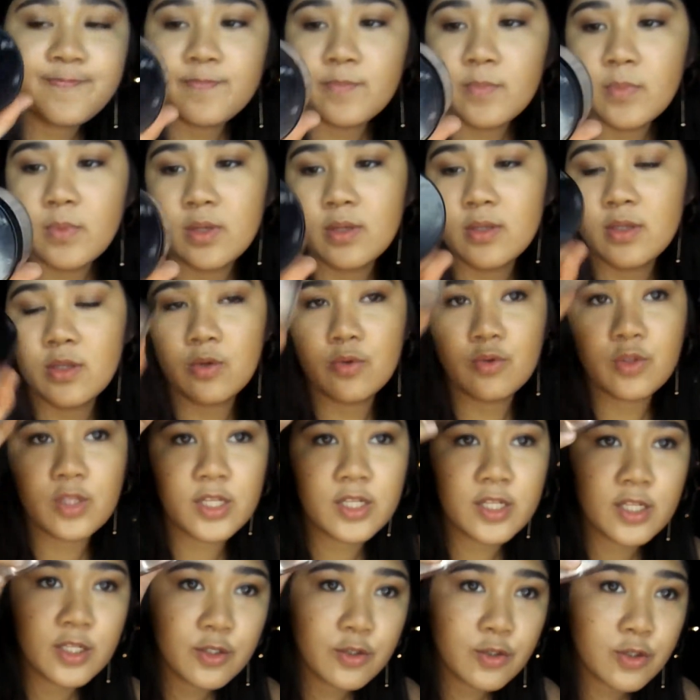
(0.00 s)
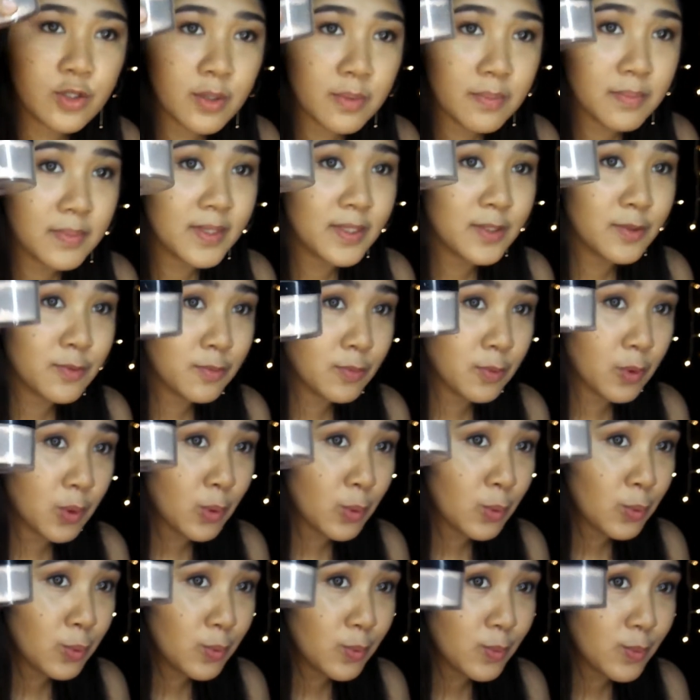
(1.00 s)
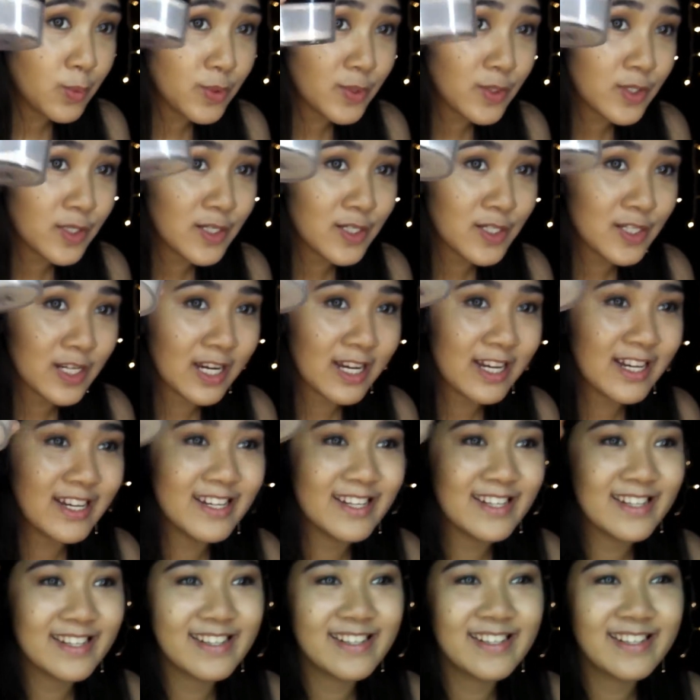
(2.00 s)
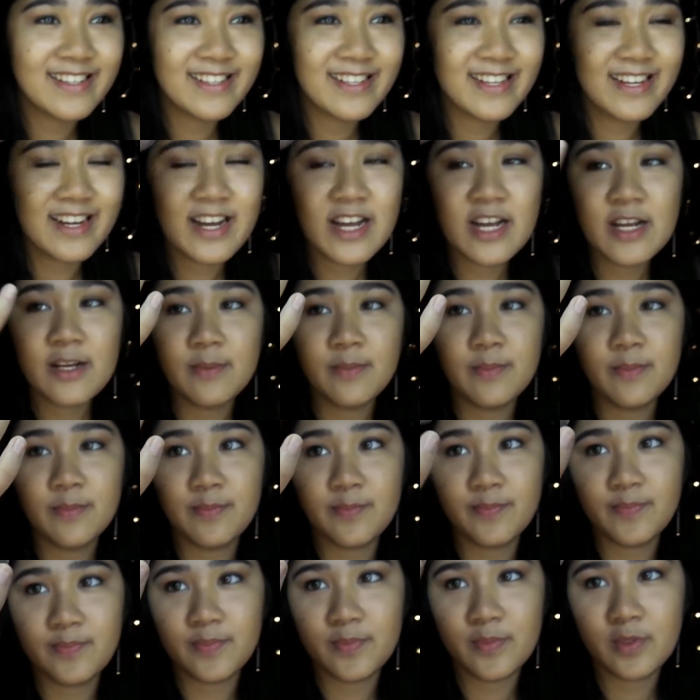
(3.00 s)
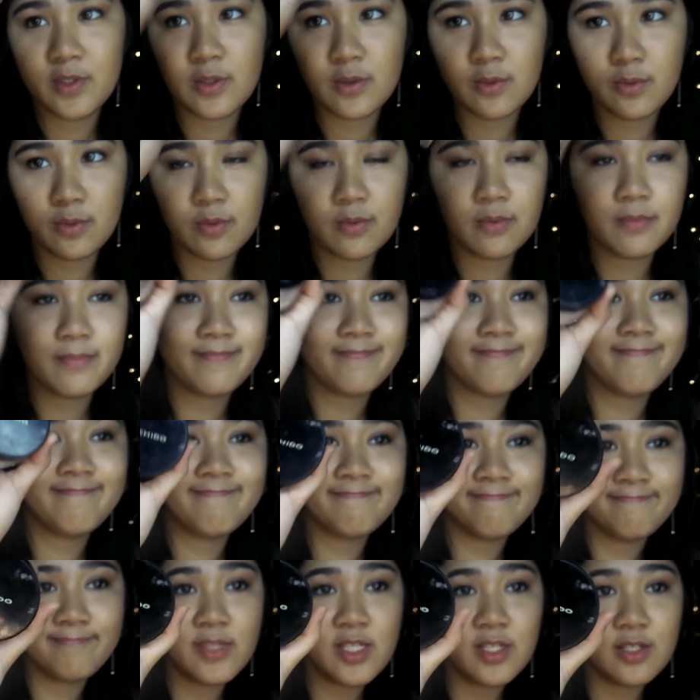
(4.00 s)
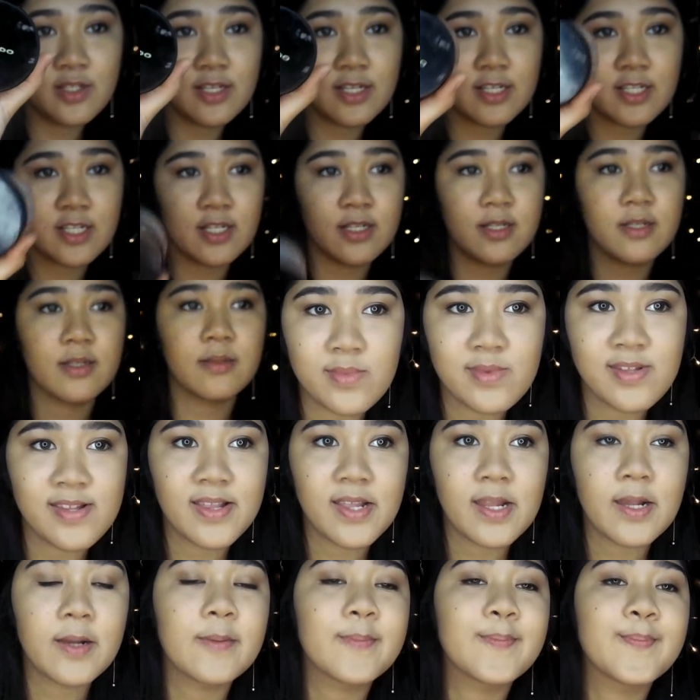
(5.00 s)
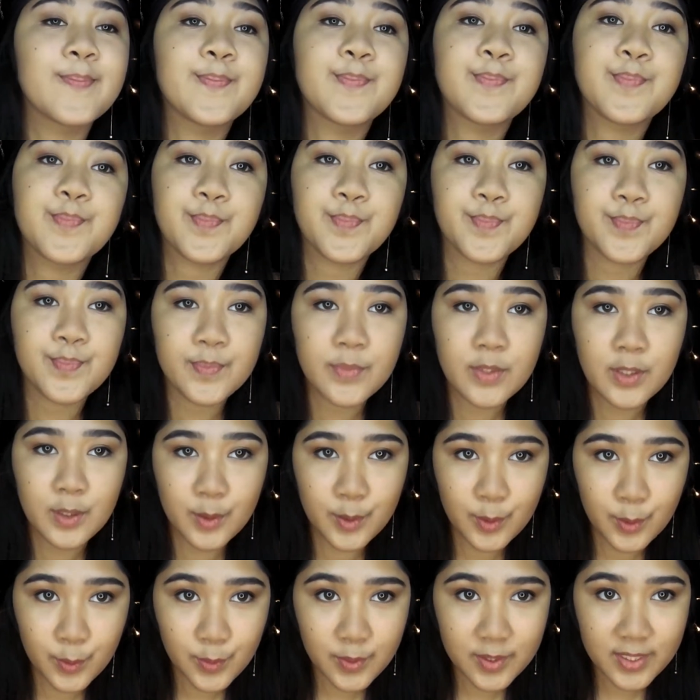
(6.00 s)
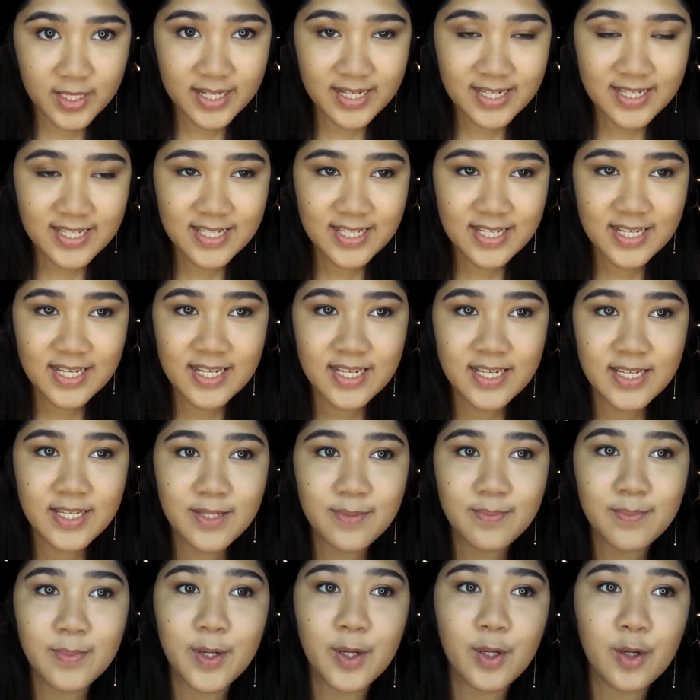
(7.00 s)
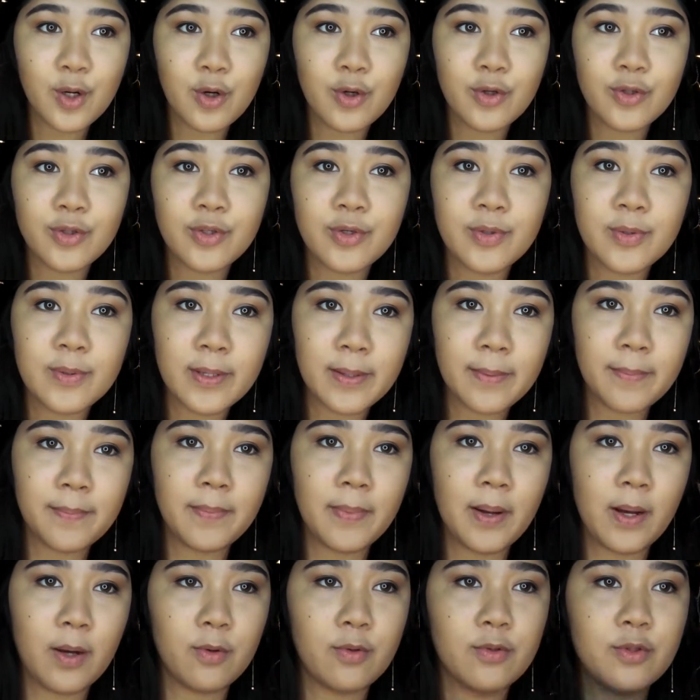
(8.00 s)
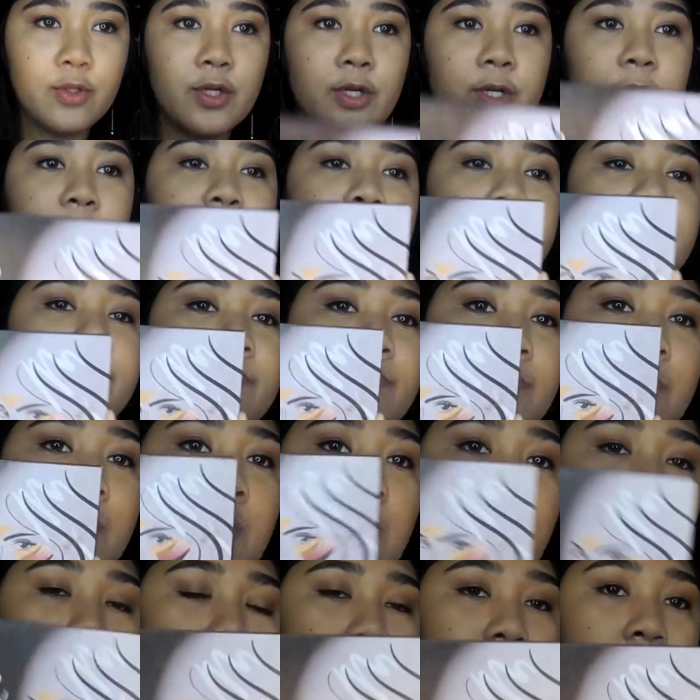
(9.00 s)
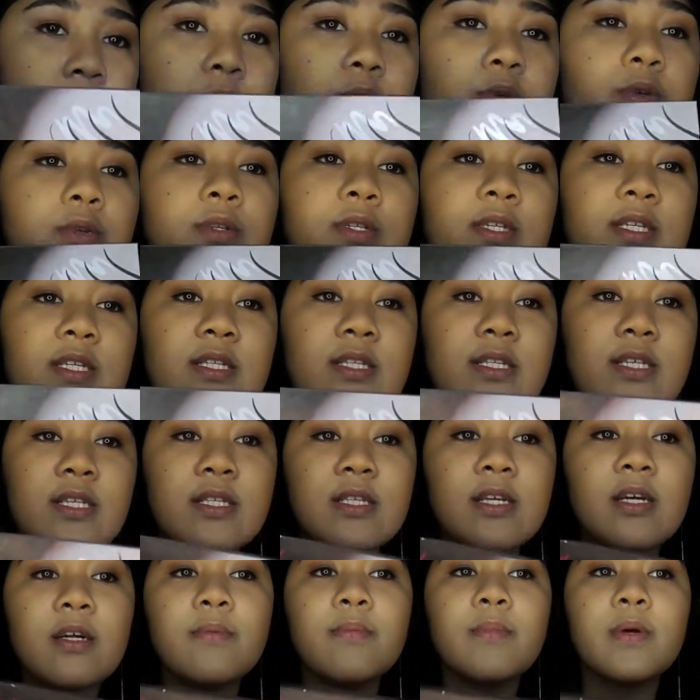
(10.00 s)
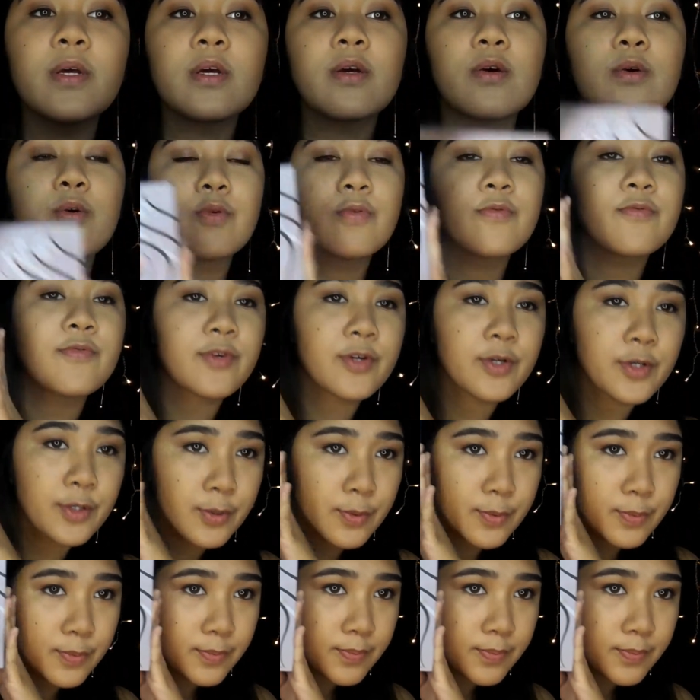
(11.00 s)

So, tingnan nyo naman, uubos na siya. So, I'm using this. So, next is my contouring powder. So, ito yung sa detail makeover yung